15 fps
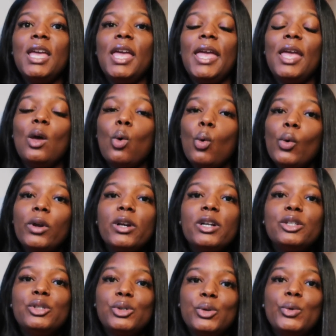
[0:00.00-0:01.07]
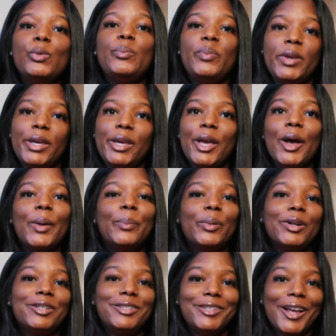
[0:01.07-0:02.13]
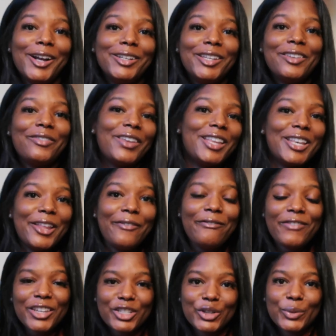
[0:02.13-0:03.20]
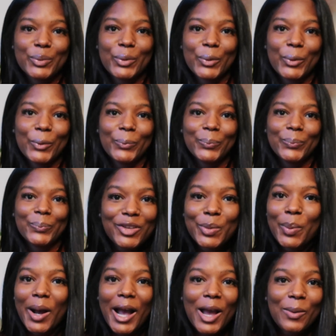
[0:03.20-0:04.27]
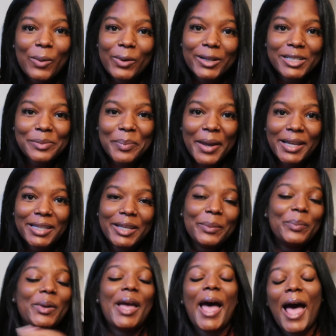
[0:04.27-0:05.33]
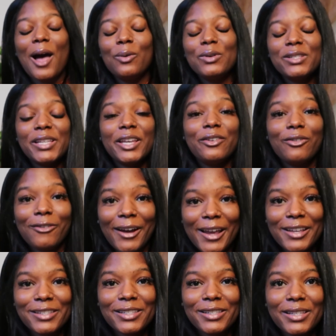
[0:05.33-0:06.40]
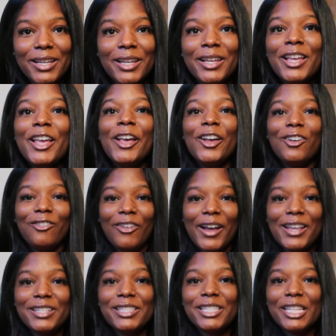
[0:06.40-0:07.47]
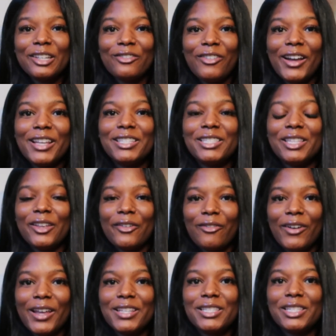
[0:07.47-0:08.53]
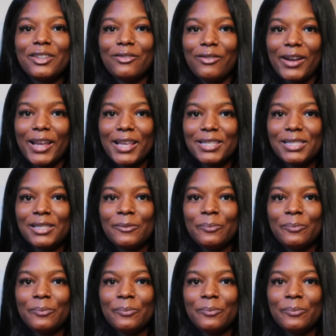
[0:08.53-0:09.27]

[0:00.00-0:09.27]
in order to be a productive individual, you probably won't expect it, but I would say rest. Rest, rest, rest, rest.